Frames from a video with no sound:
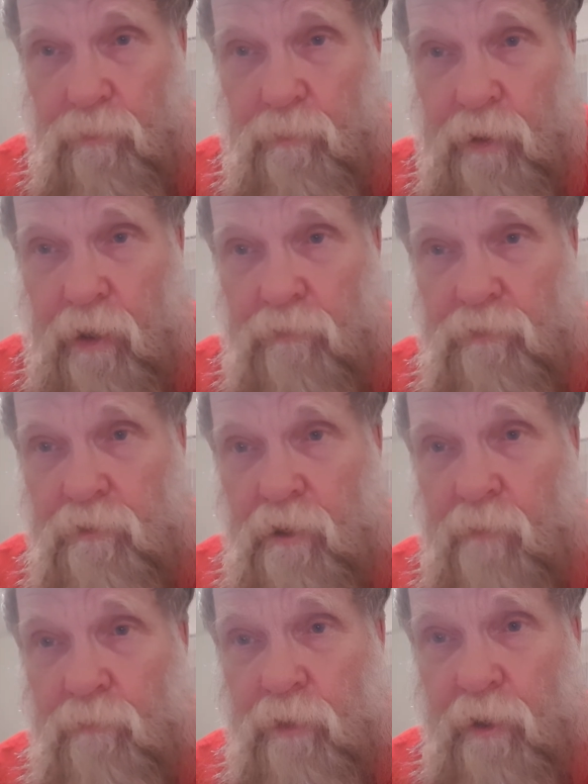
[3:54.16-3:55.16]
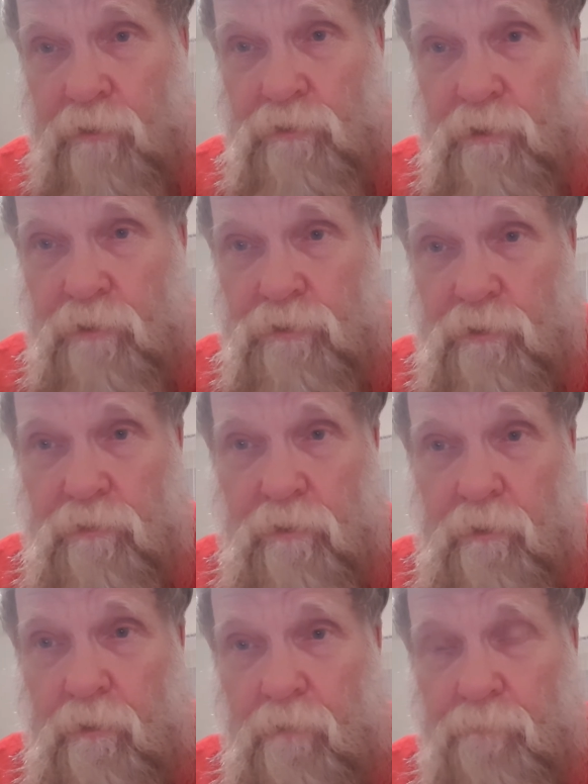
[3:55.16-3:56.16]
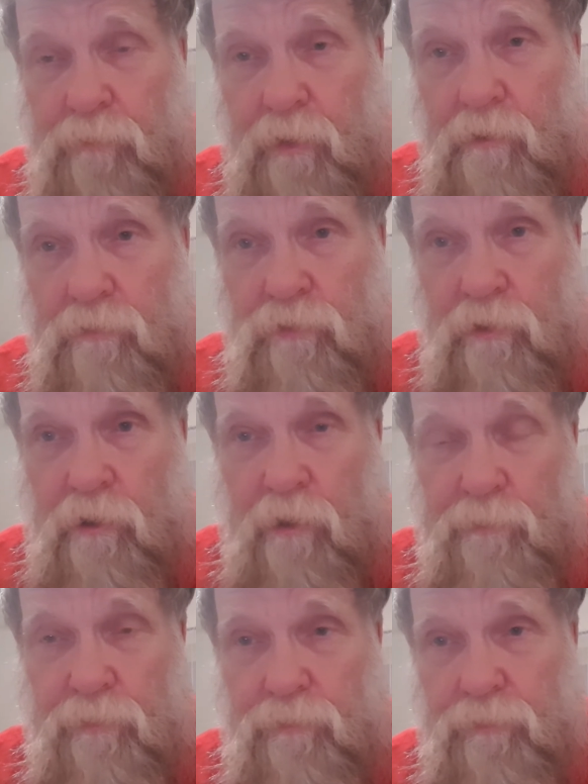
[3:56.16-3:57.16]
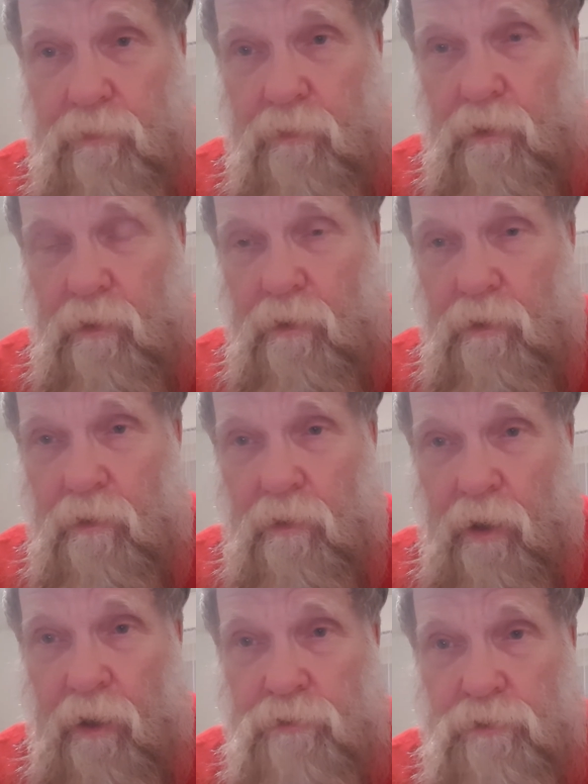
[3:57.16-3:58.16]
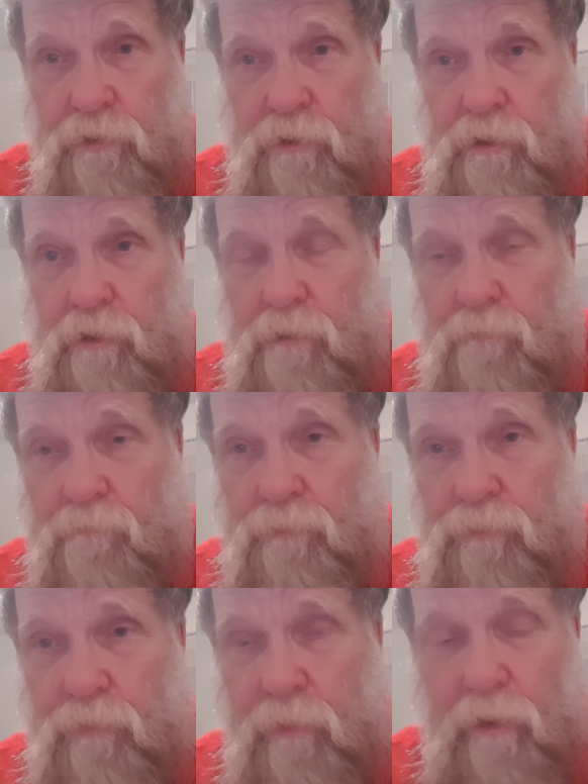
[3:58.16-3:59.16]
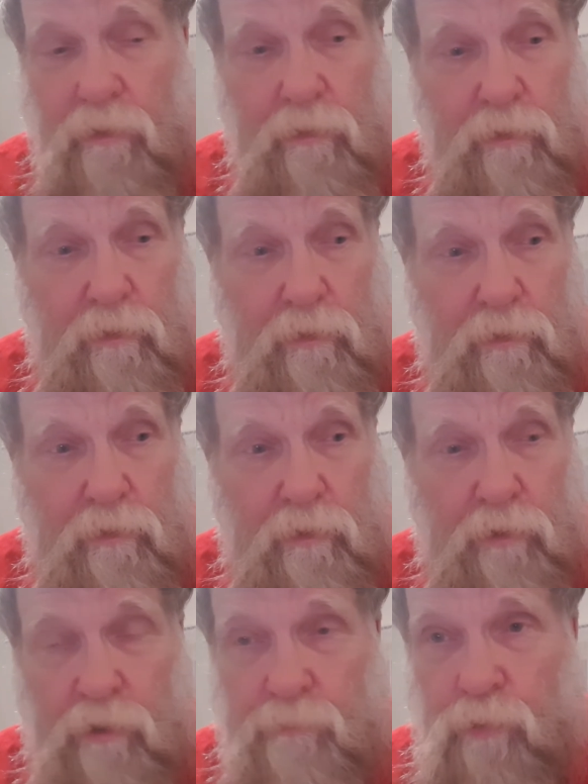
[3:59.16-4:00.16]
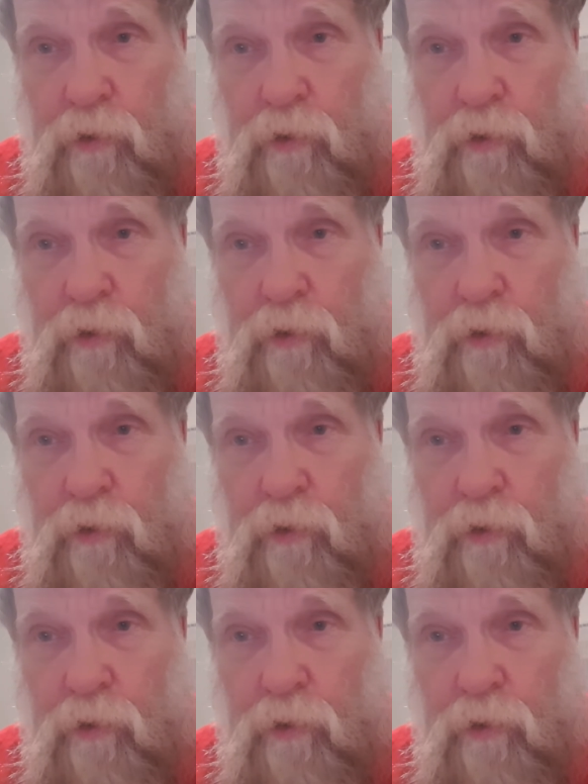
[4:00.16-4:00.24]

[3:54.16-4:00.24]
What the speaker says: Back in the time of the Exodus, it took up actually a good